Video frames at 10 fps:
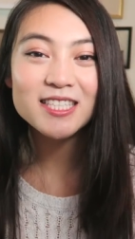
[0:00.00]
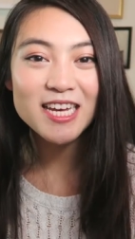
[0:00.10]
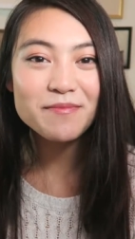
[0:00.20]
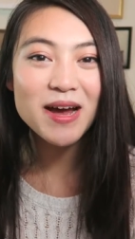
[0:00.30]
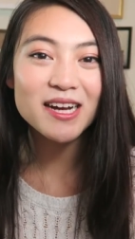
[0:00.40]
the
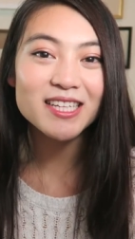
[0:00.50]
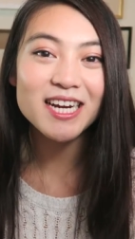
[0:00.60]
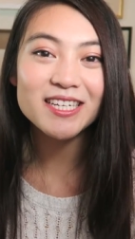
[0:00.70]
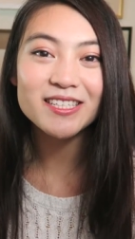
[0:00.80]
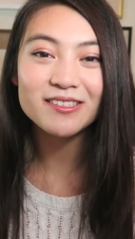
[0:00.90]
same bag
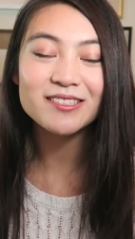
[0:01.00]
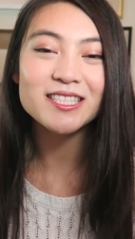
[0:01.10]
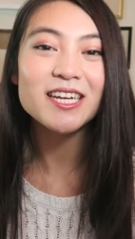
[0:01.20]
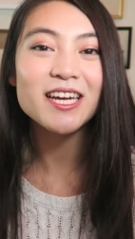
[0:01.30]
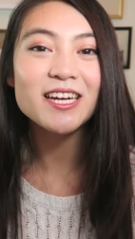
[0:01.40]
that I
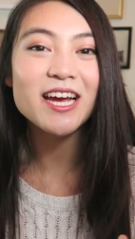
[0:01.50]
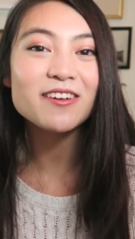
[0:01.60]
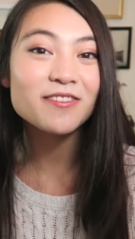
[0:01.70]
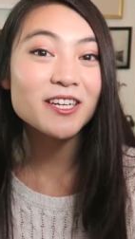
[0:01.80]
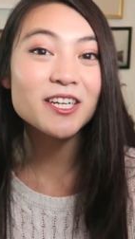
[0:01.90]
used in
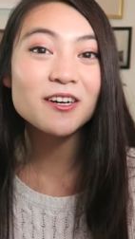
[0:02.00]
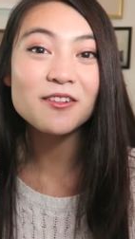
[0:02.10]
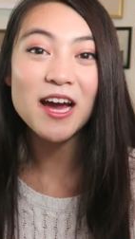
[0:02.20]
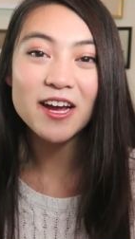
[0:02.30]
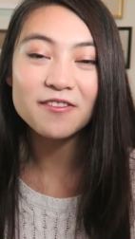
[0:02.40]
a
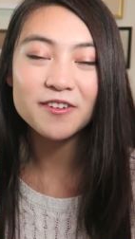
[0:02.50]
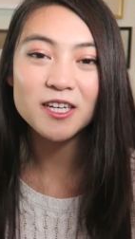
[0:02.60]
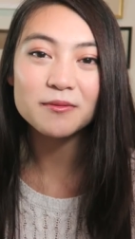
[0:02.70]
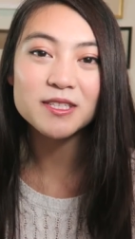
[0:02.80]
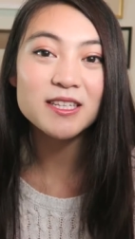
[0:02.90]
video that I
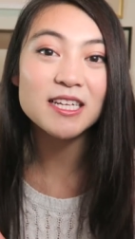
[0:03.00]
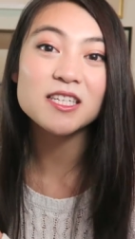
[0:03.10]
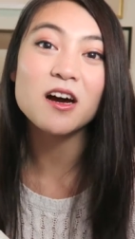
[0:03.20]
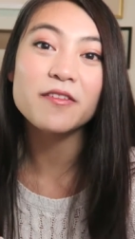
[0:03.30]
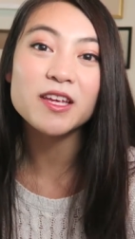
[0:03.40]
filmed
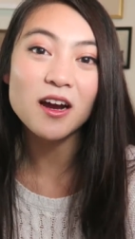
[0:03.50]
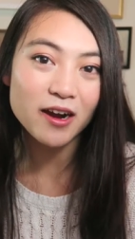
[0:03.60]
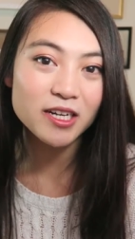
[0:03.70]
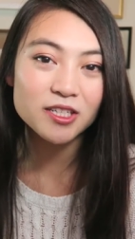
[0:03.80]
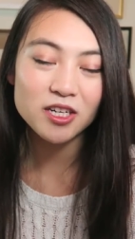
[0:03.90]
that's on the
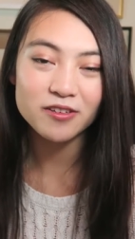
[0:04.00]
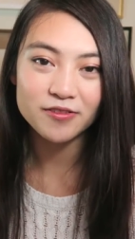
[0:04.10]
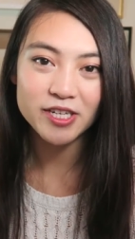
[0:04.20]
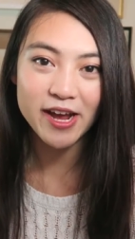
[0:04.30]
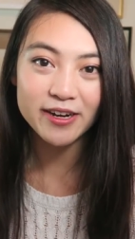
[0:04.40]
Arden
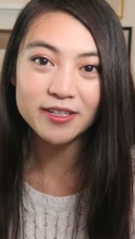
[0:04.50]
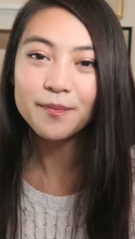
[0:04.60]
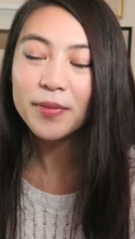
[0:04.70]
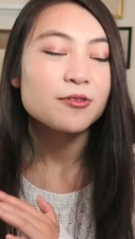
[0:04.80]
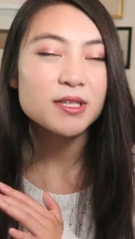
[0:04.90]
Cove
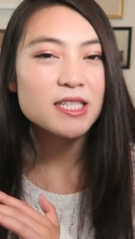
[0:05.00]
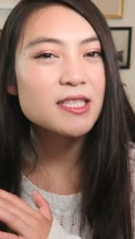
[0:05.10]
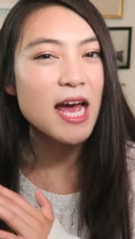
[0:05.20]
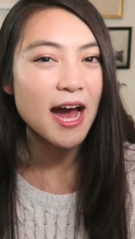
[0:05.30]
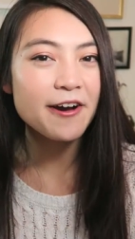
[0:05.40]
channel, which
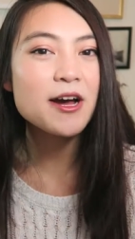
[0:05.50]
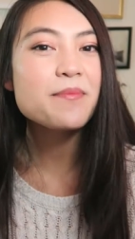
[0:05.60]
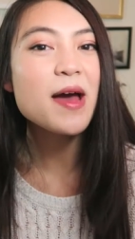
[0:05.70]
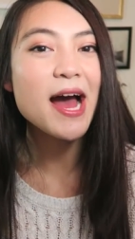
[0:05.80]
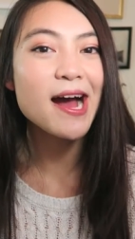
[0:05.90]
is how
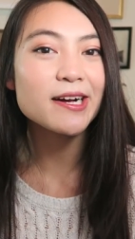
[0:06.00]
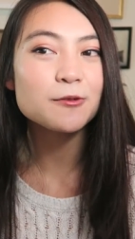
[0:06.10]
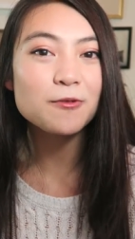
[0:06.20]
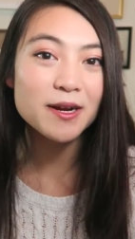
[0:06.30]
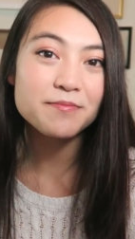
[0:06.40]
I pack
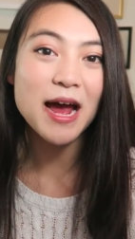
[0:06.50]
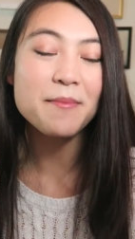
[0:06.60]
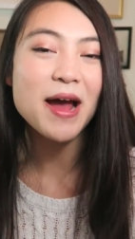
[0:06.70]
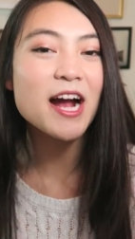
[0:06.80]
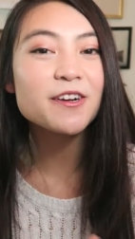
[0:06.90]
one
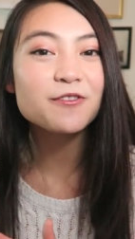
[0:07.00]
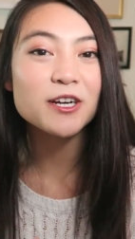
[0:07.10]
backpack